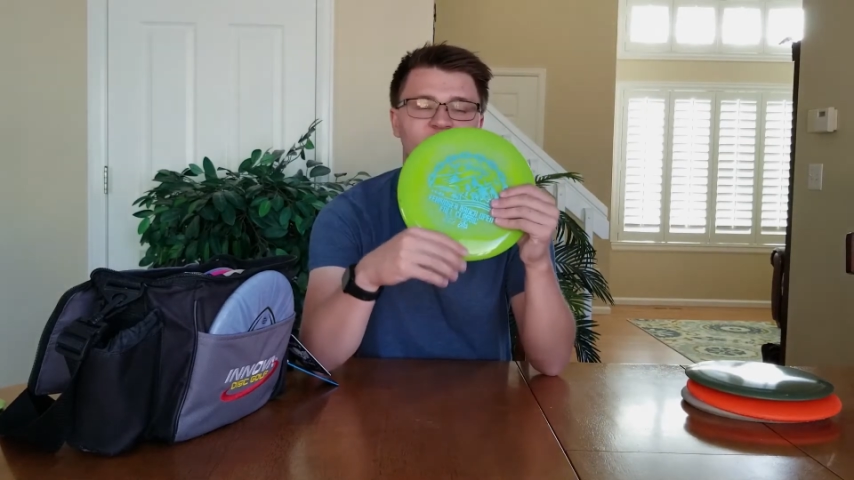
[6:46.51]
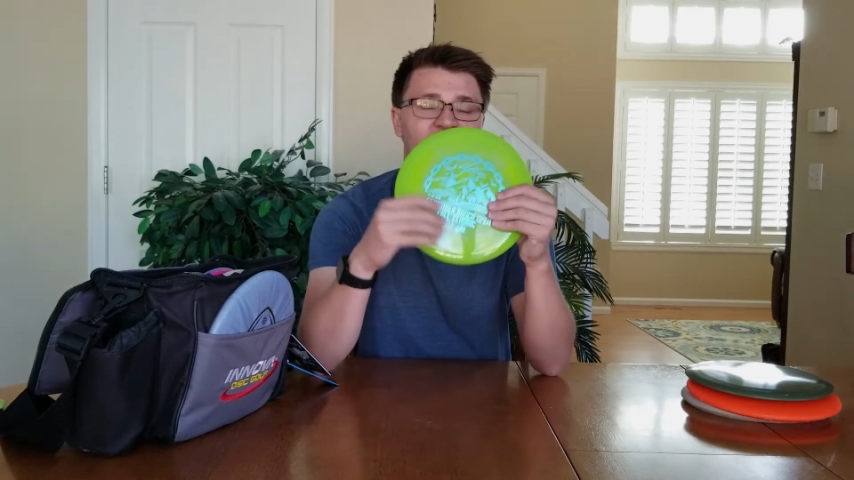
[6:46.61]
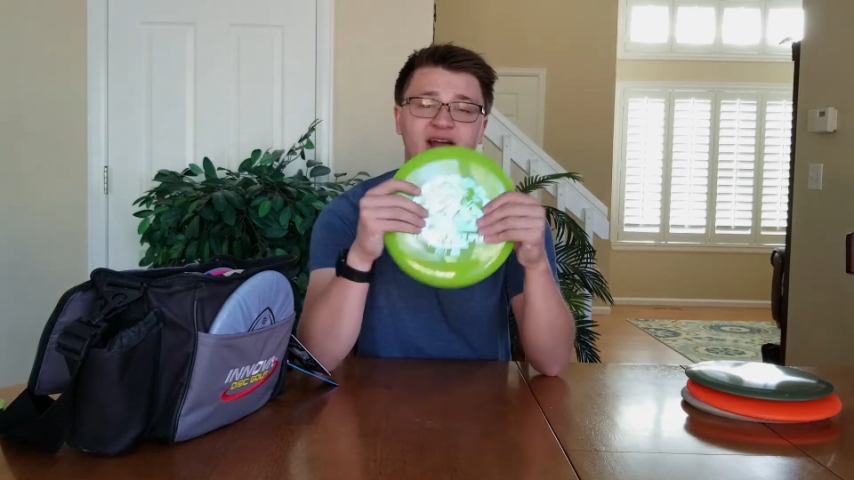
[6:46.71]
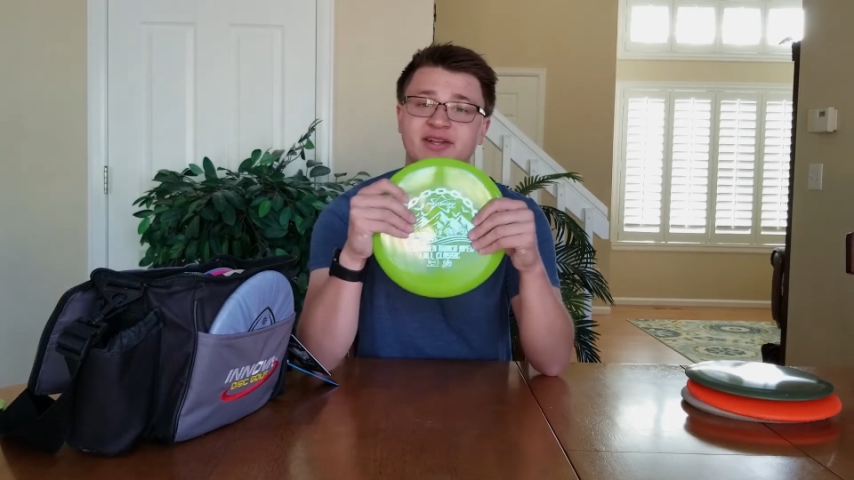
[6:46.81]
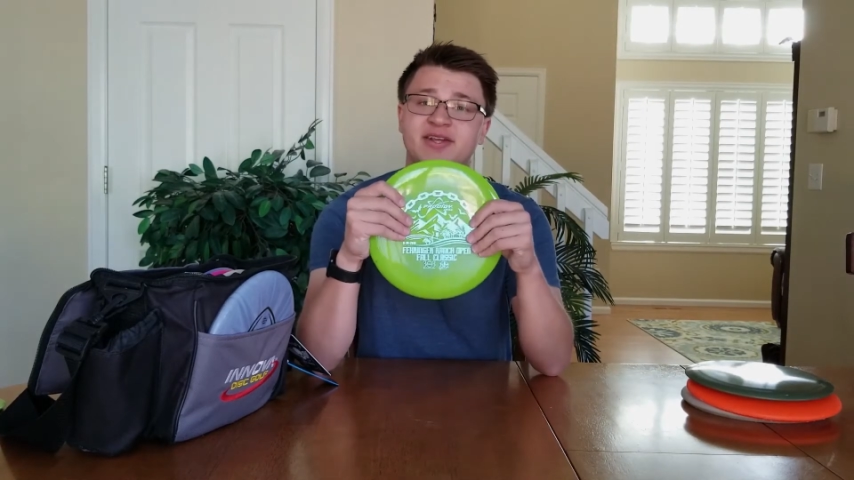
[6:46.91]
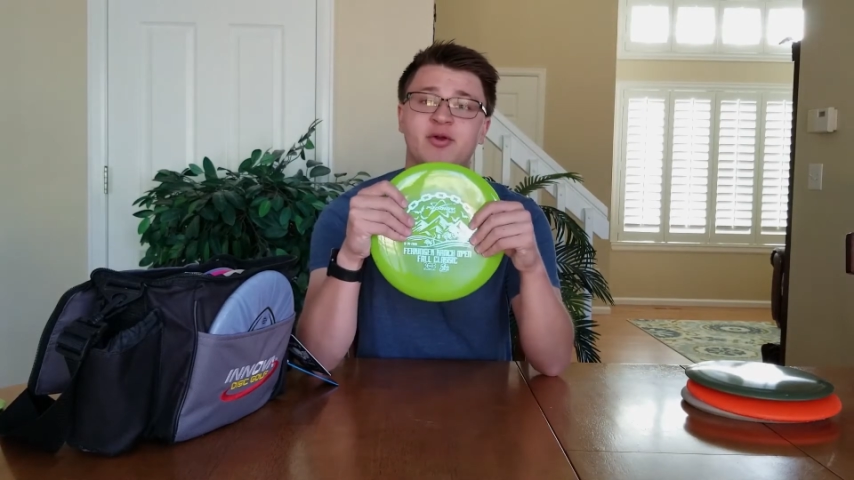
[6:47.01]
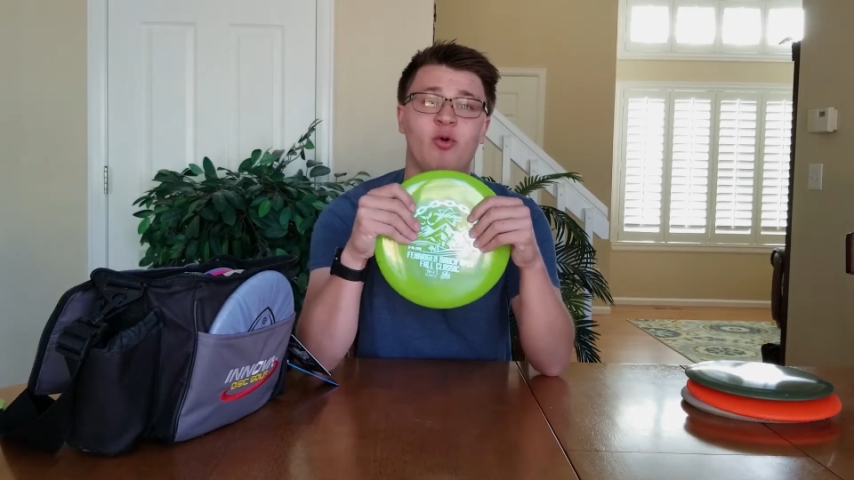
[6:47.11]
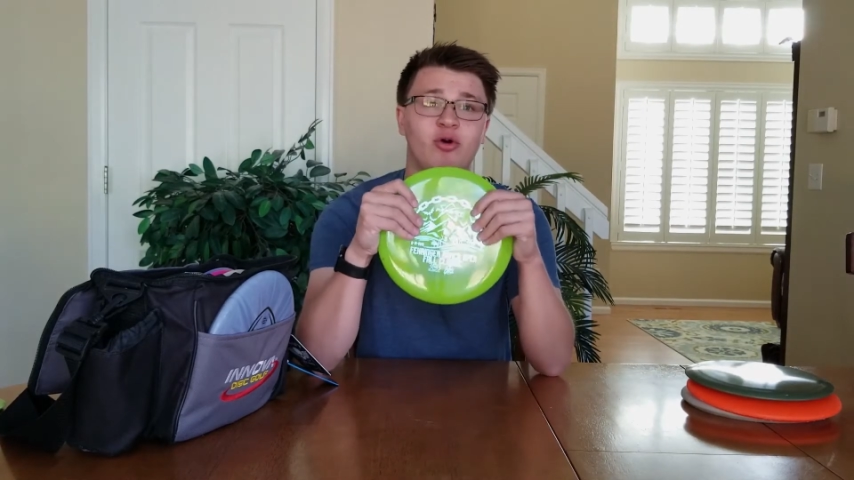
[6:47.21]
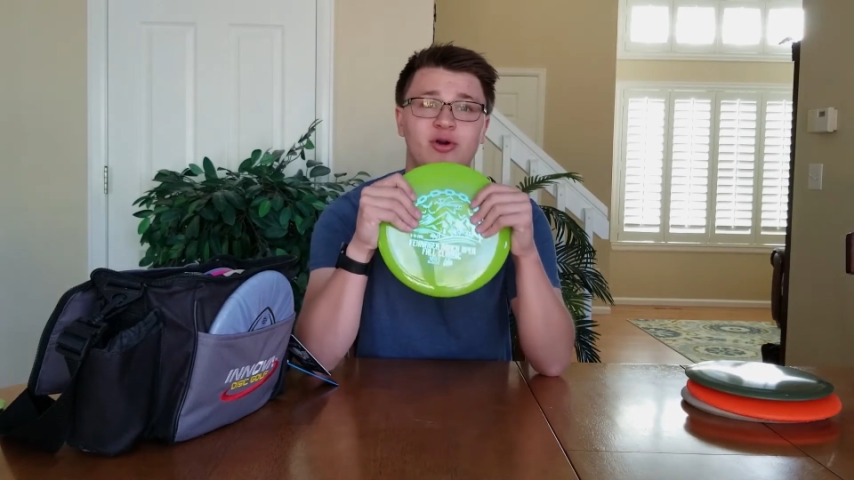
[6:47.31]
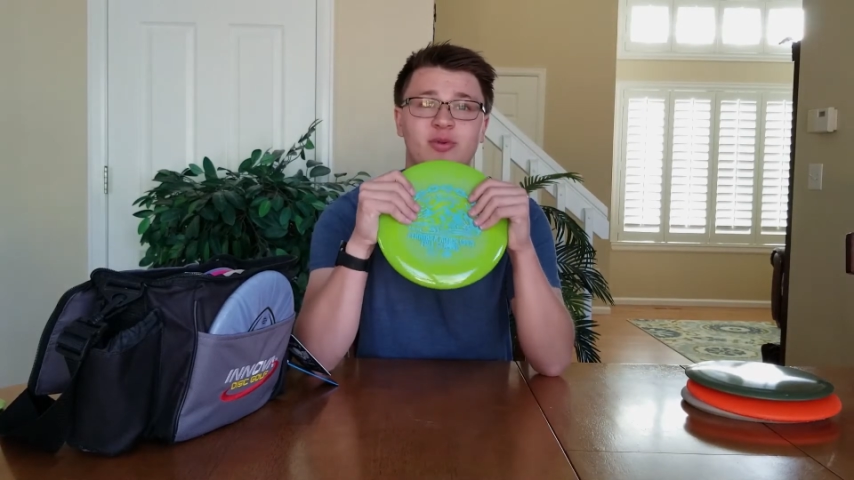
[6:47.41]
I did
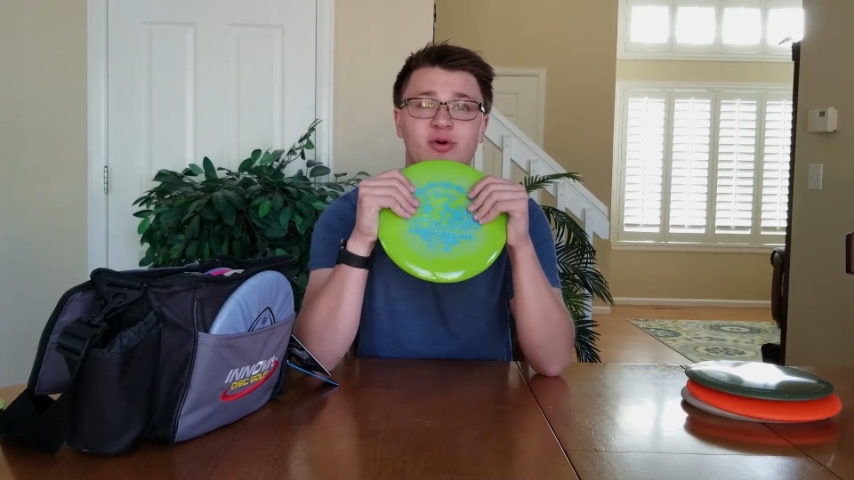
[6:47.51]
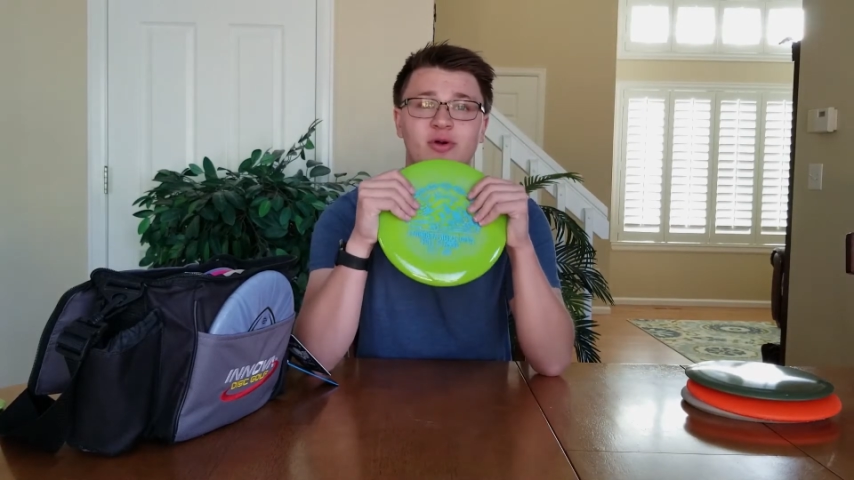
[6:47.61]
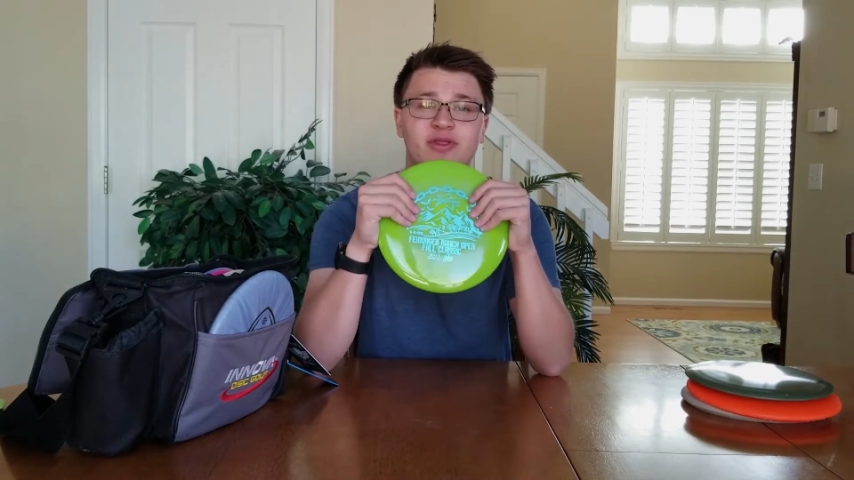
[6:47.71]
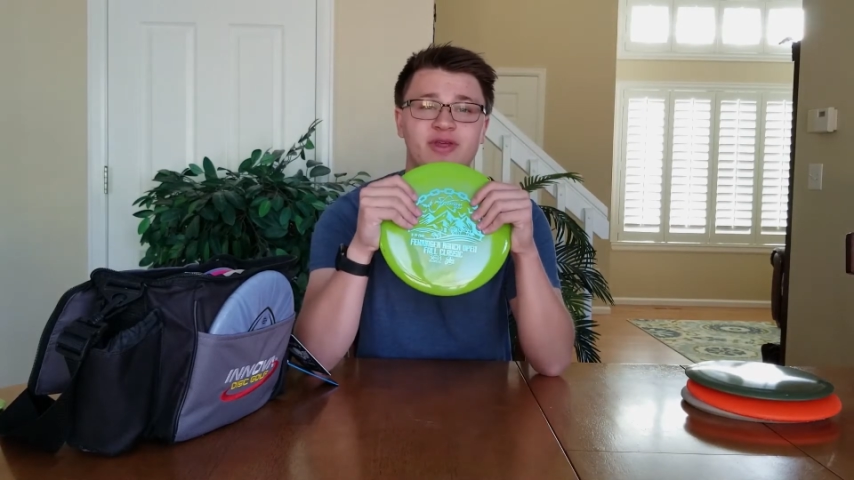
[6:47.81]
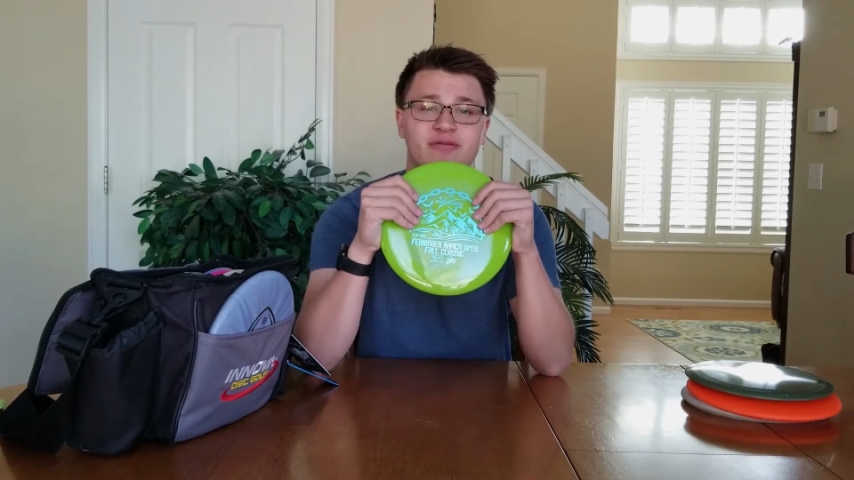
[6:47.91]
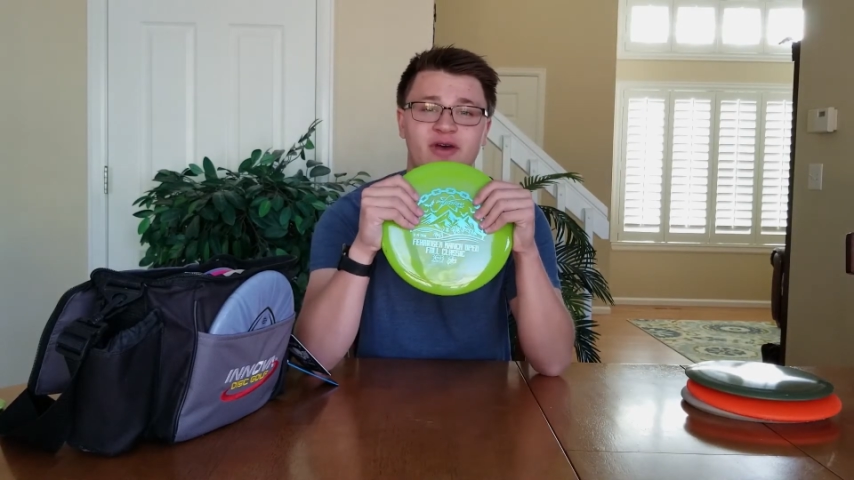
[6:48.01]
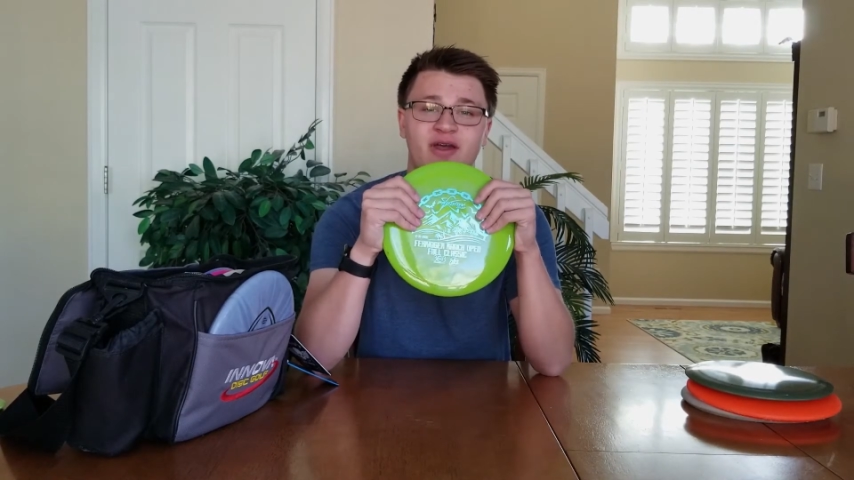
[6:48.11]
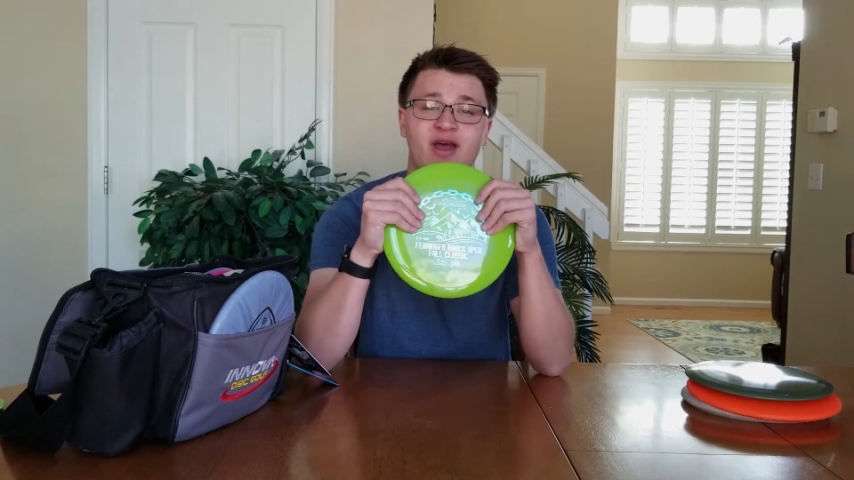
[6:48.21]
horrible in the event.